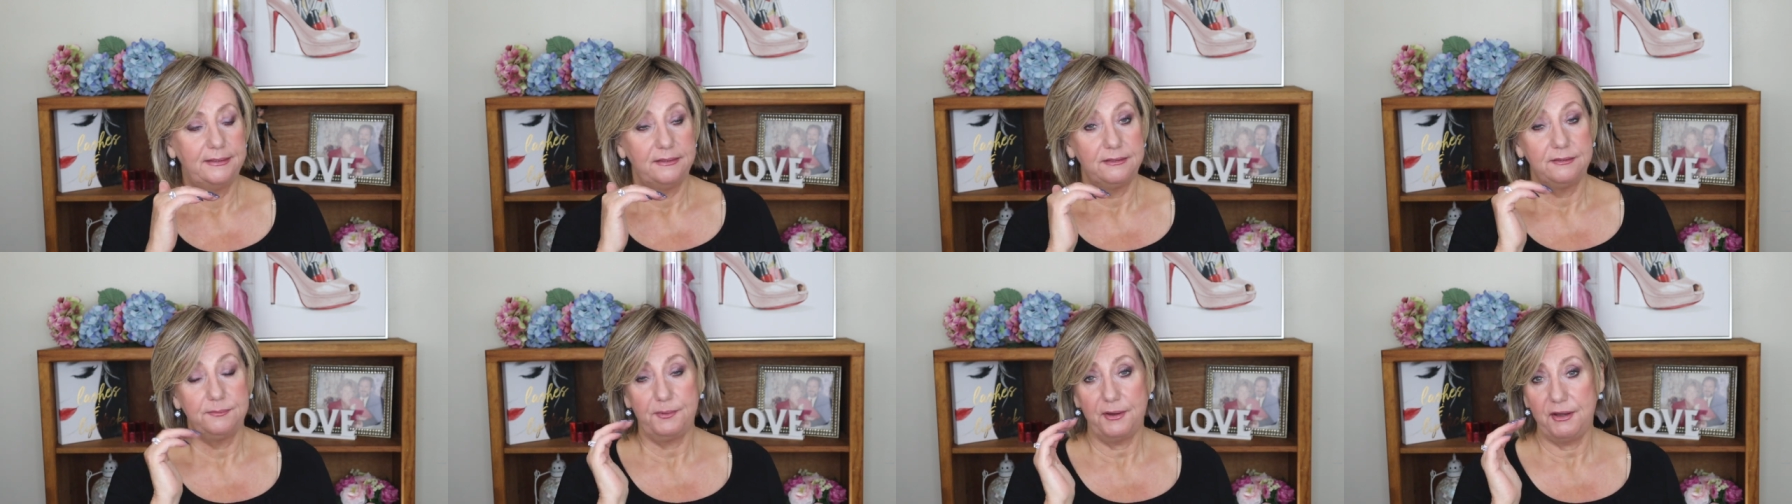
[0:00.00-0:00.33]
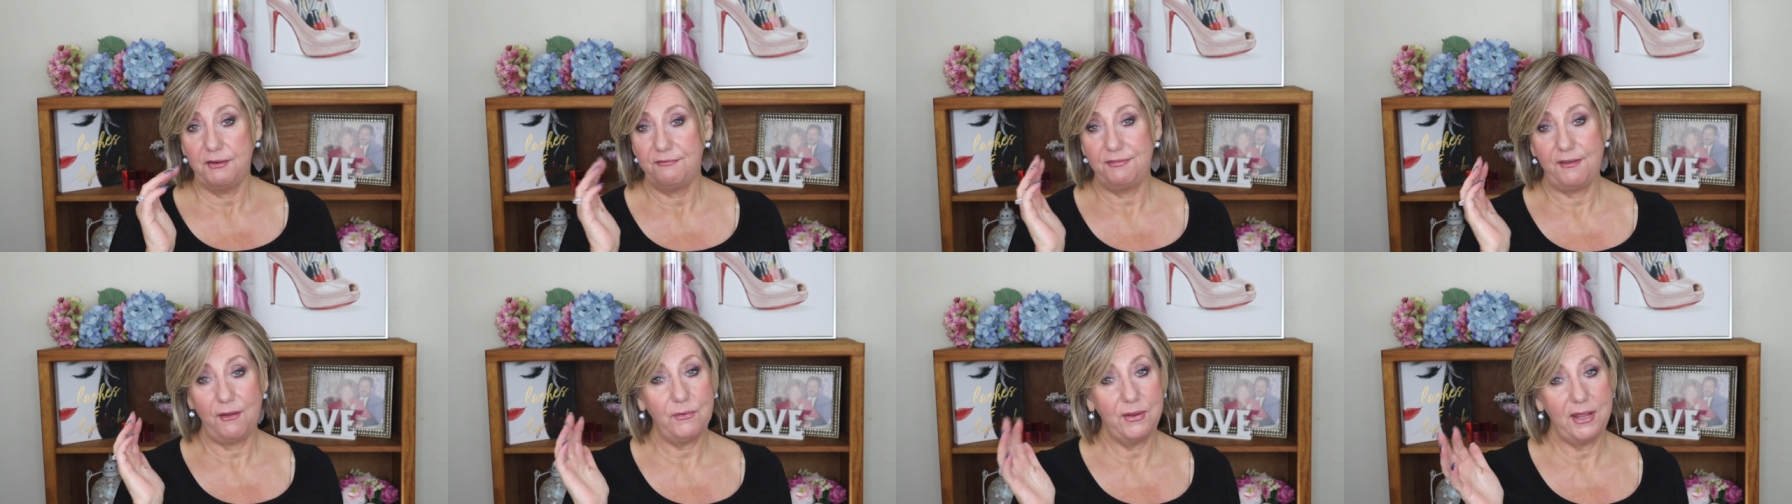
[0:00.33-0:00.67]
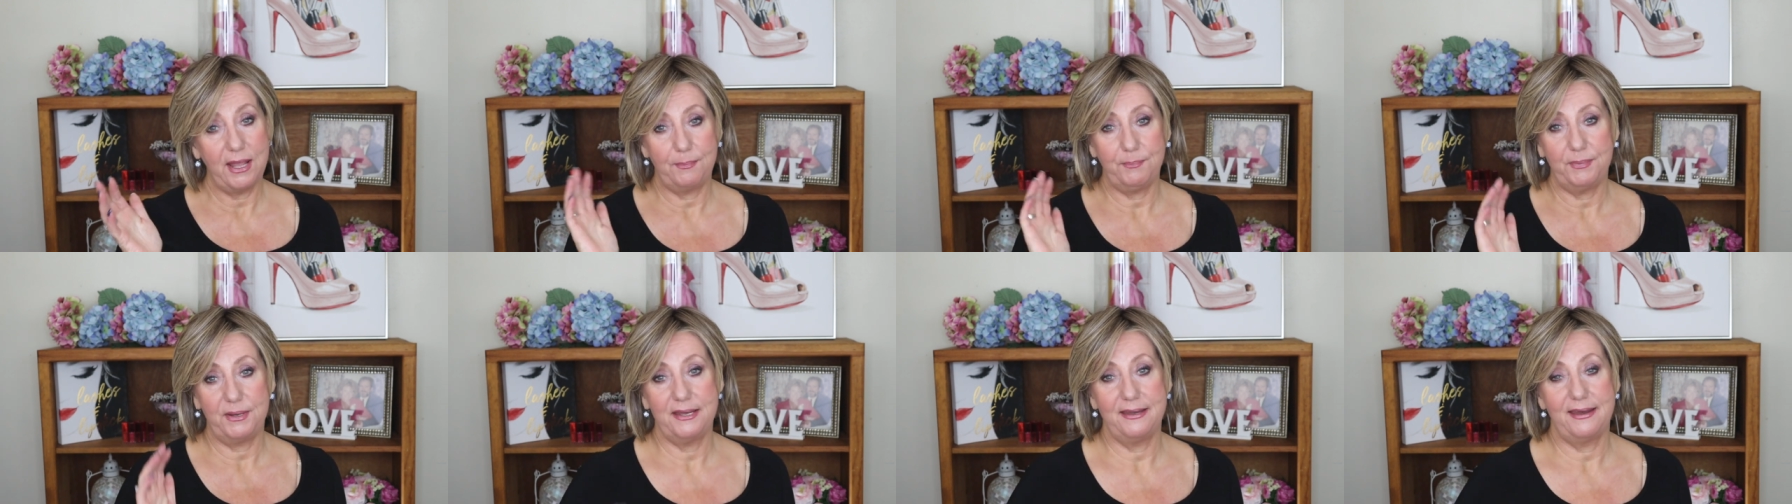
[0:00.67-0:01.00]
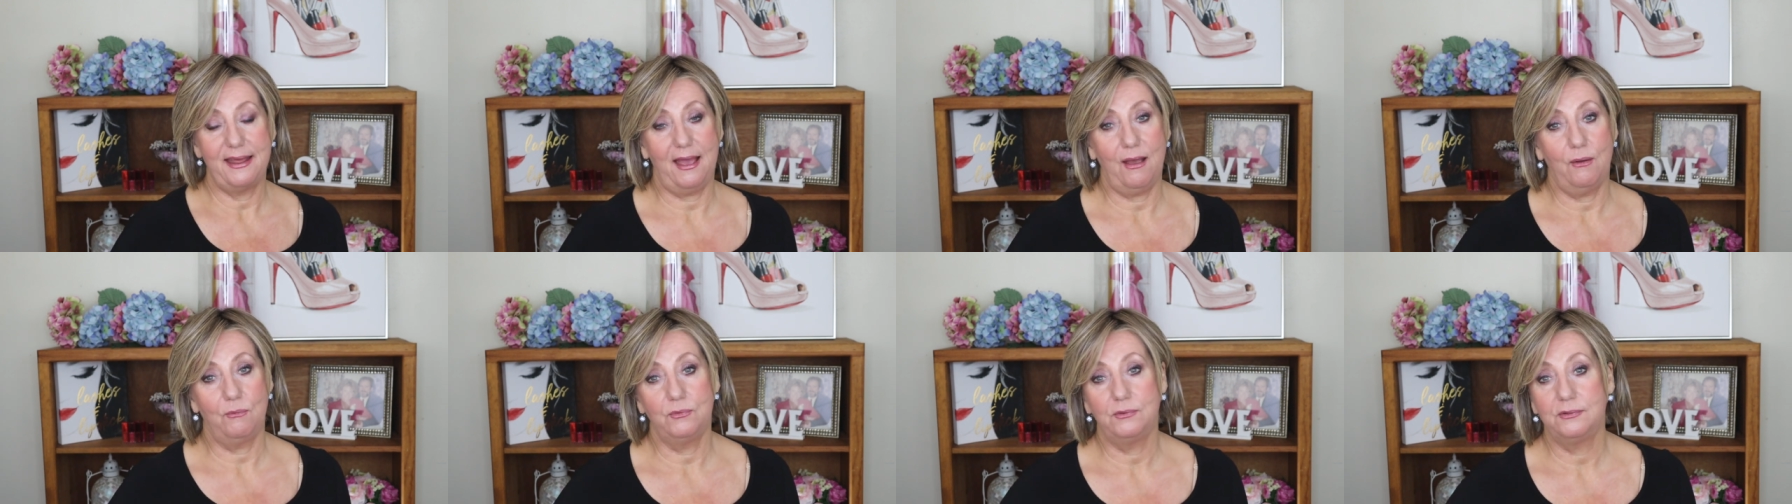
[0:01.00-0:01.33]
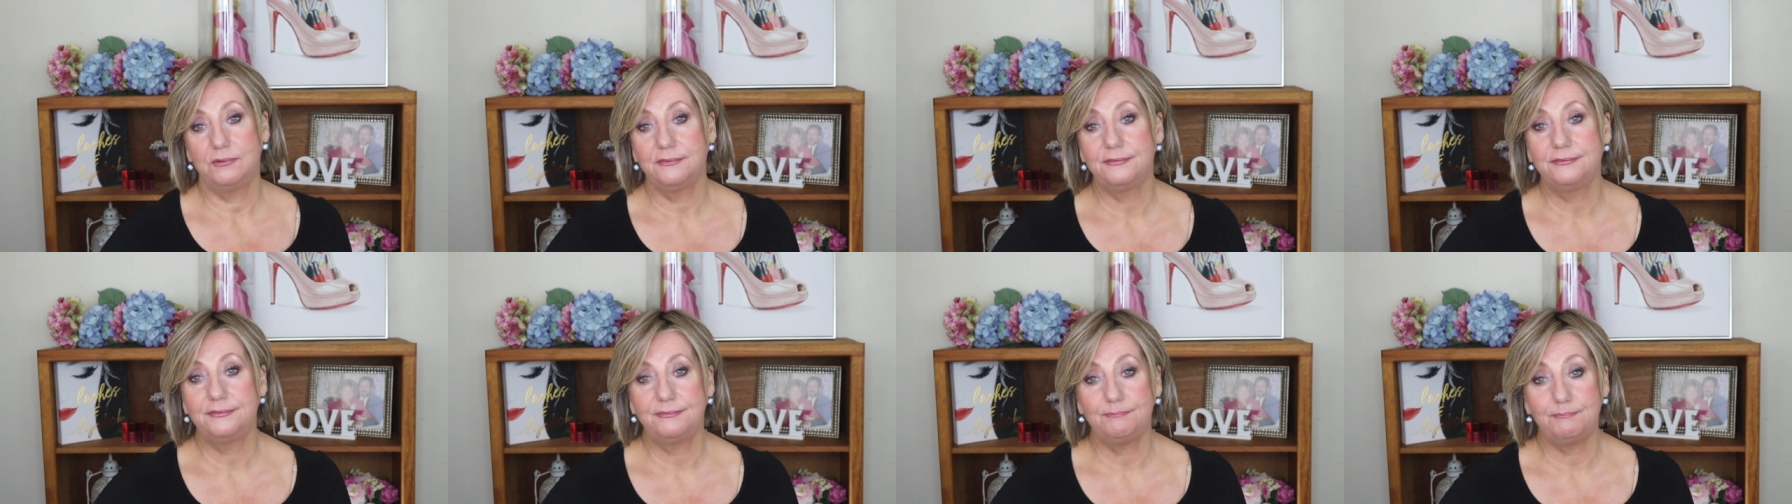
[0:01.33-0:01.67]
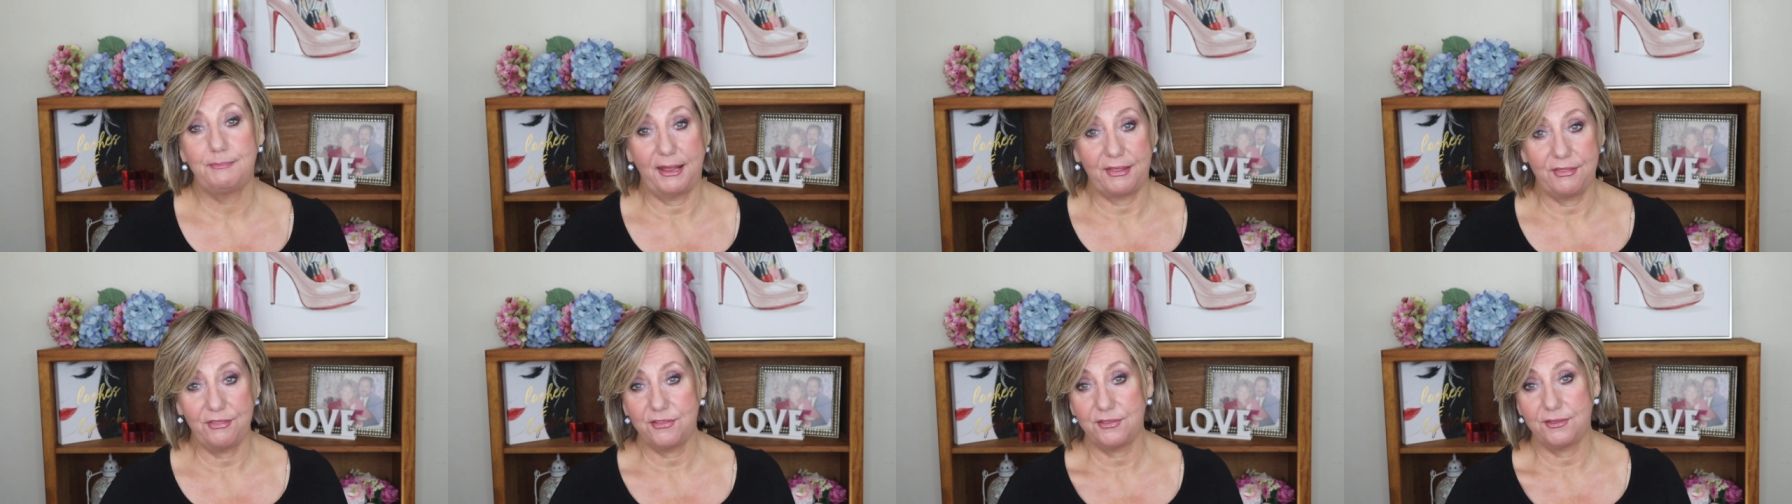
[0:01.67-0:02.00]
it's been a very up and down
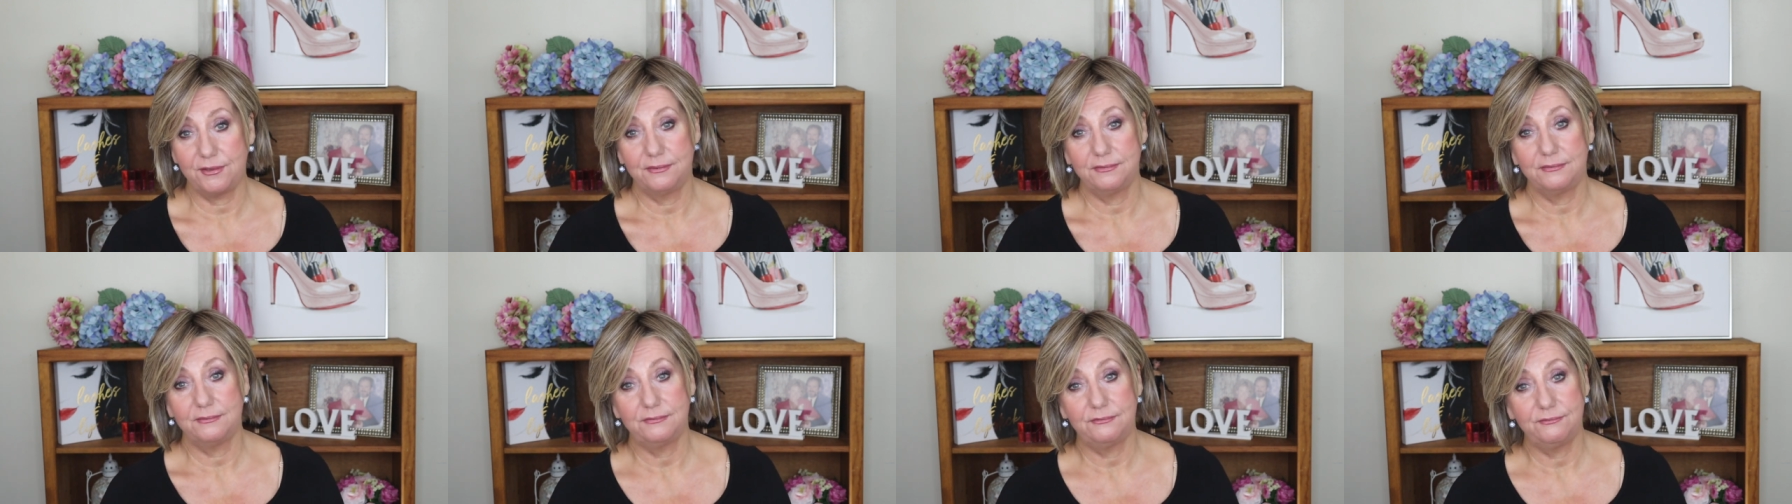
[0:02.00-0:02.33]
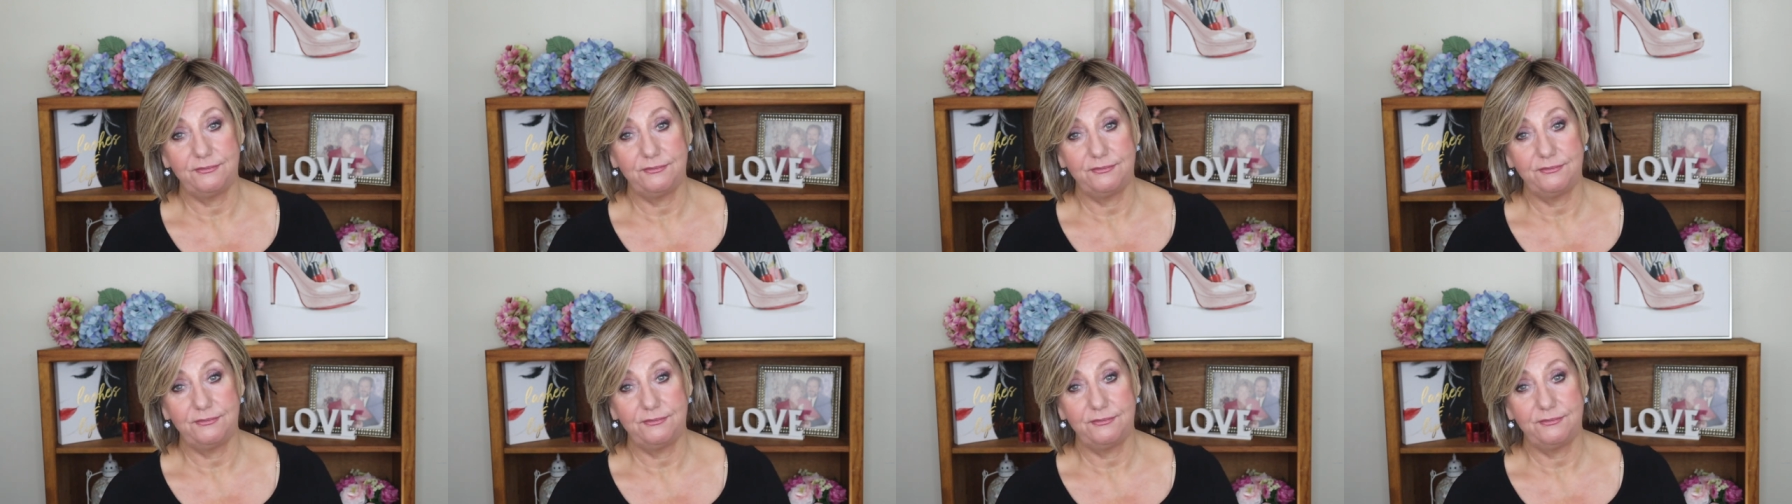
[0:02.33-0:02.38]
month,